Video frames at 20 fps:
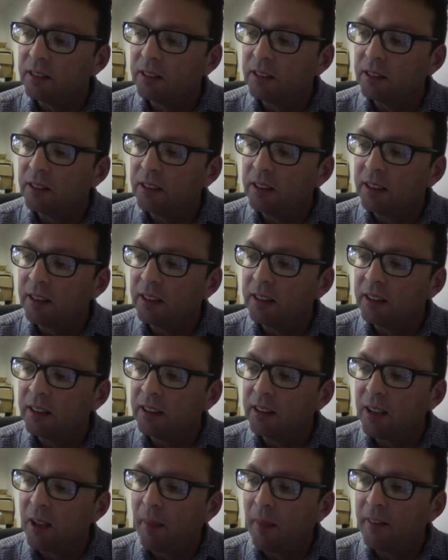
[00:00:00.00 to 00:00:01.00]
uh,
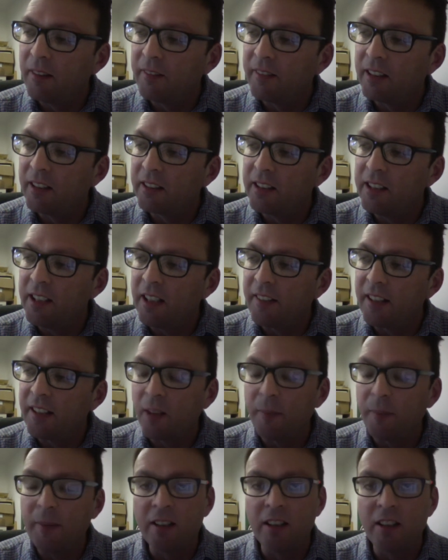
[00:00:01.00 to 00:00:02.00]
you know, there's
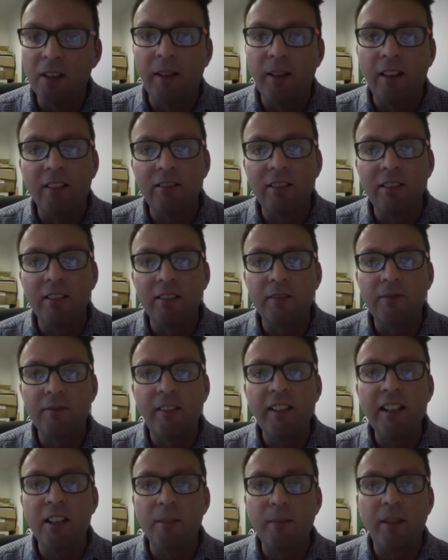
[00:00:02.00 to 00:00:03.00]
something good about
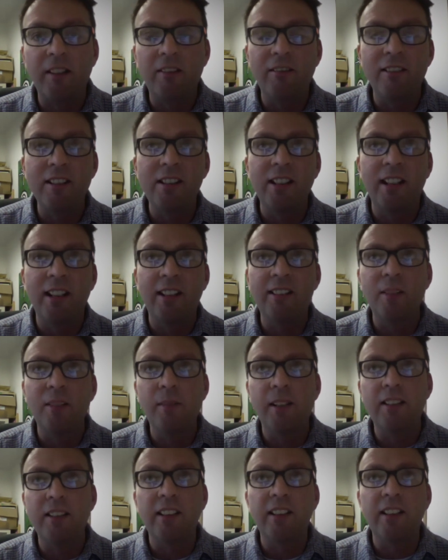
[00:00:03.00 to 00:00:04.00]
very good about Christianity
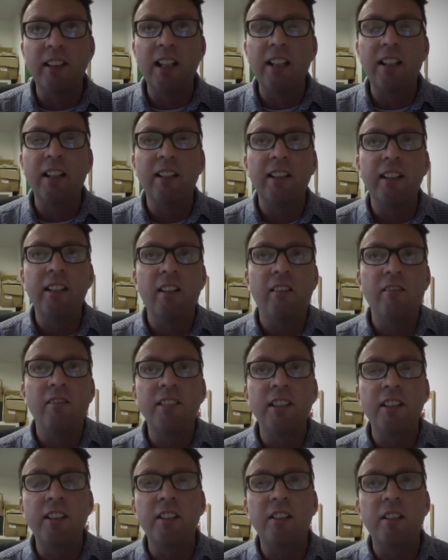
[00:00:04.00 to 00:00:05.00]
because it, it, it
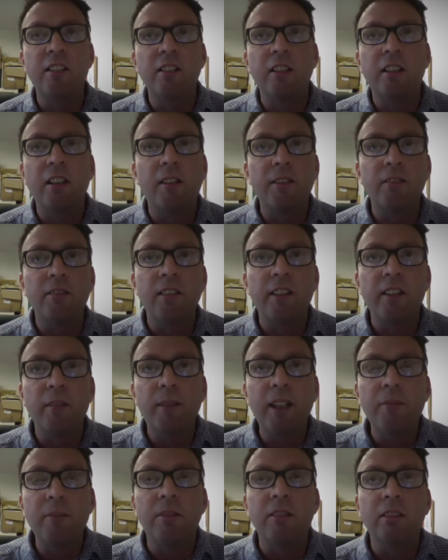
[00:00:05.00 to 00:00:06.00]
encourages you to look after other
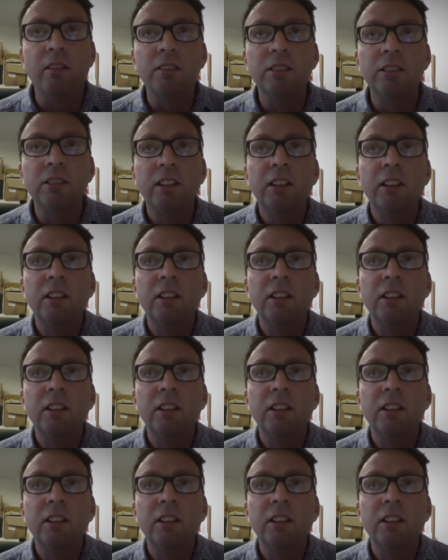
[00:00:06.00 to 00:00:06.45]
people. Yeah.